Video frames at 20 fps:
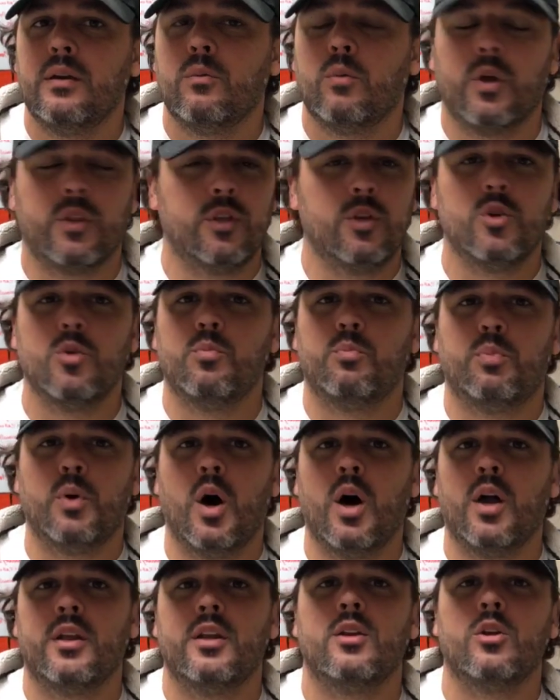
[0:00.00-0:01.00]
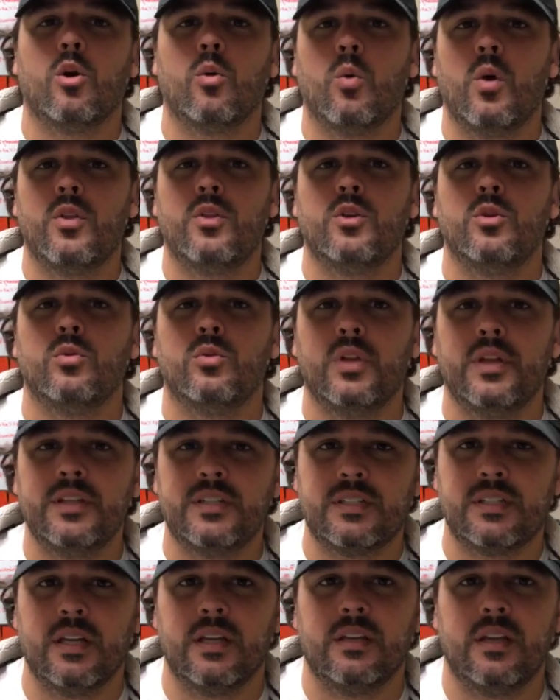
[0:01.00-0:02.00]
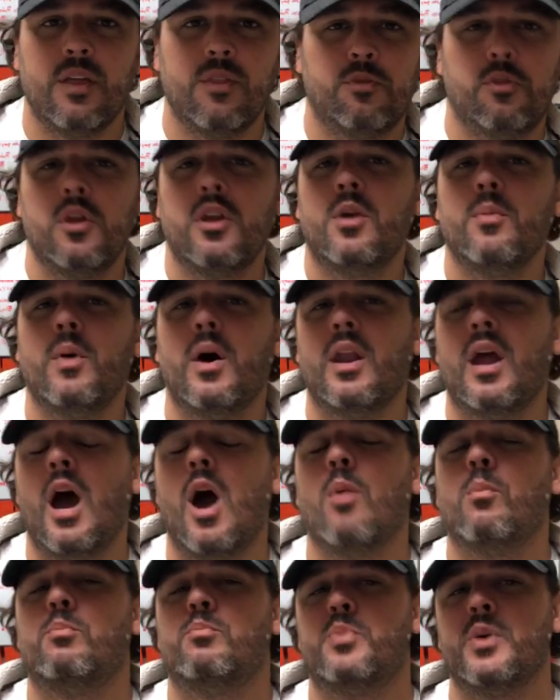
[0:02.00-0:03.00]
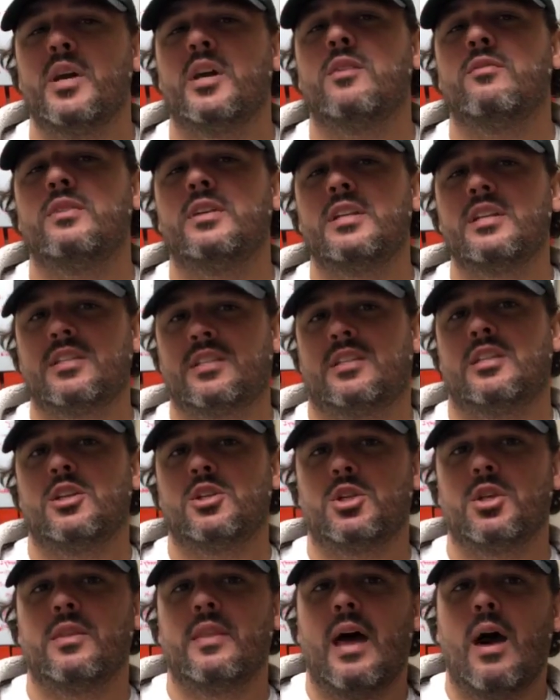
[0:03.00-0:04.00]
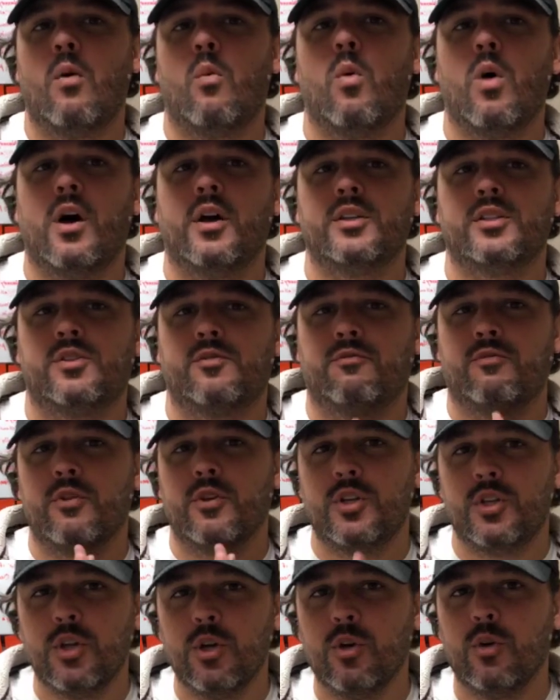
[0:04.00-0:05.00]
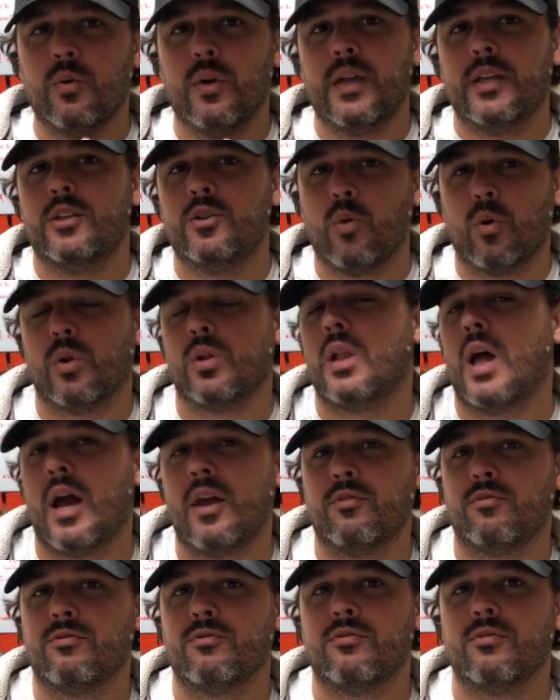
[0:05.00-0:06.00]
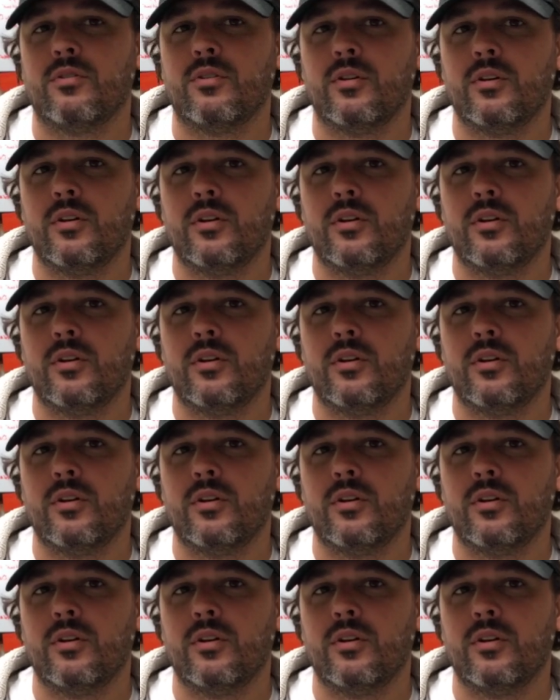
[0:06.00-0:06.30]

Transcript: whether you bought it or whether you lease it, and think about how big of a decision that was for you in your life.